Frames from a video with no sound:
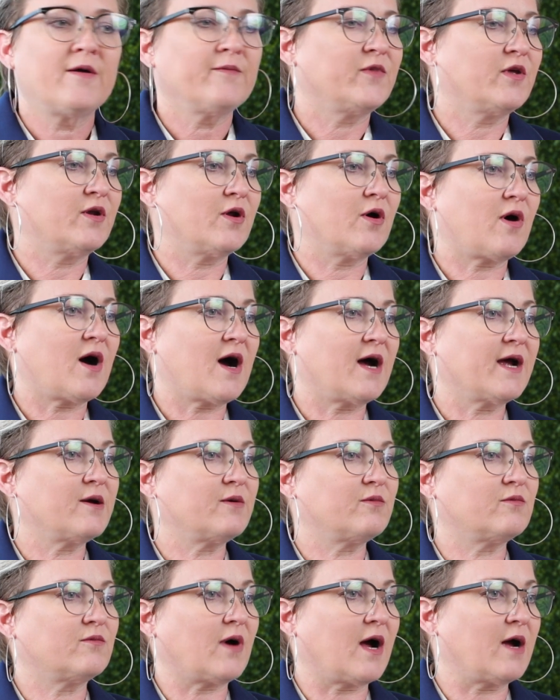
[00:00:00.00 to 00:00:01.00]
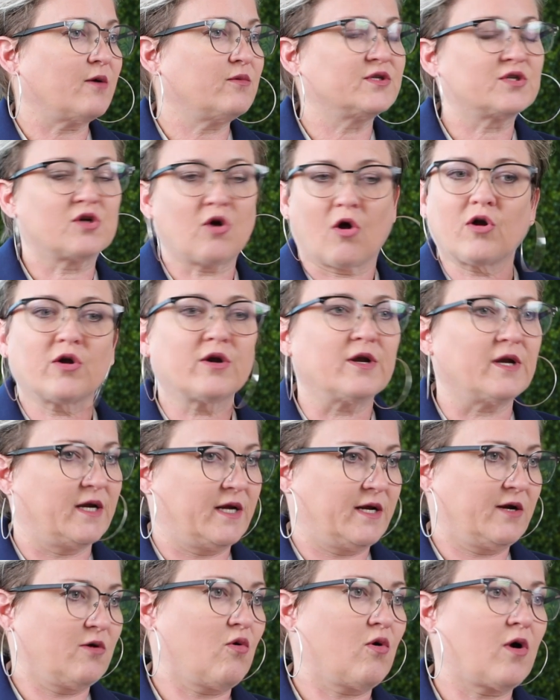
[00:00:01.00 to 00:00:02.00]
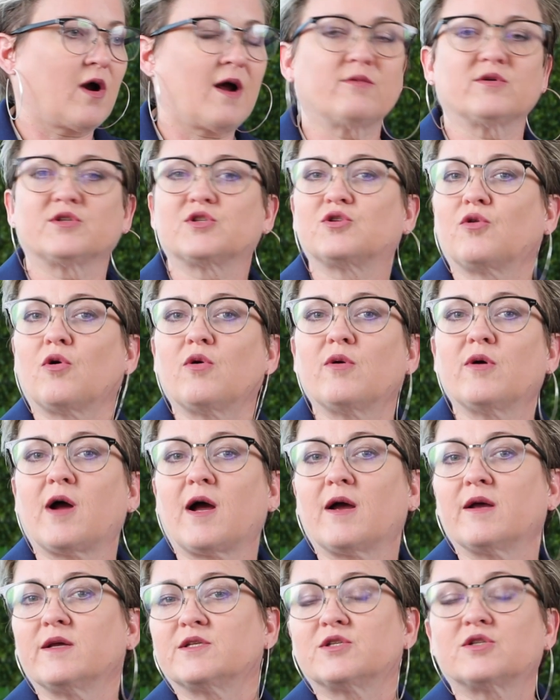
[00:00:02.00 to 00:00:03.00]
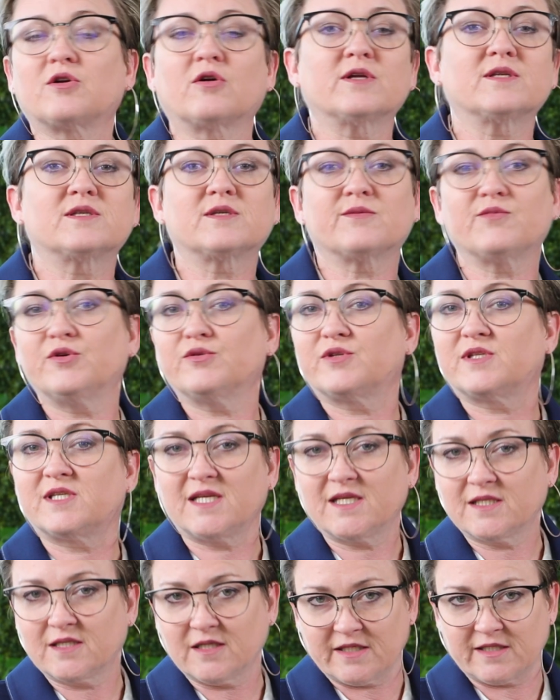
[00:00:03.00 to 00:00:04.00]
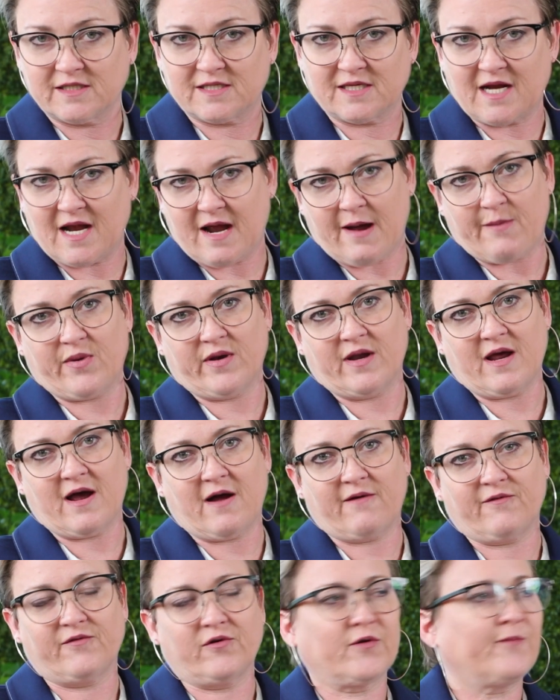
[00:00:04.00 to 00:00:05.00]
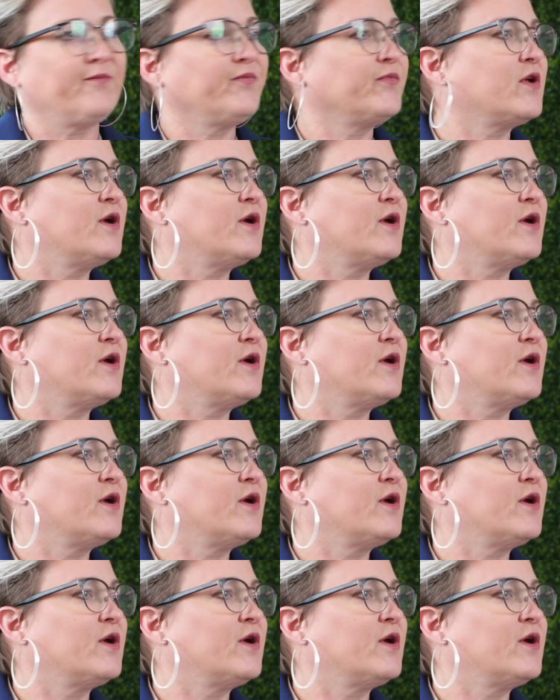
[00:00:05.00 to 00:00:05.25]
I was gardening, or I started some new seedlings that I happen to have, or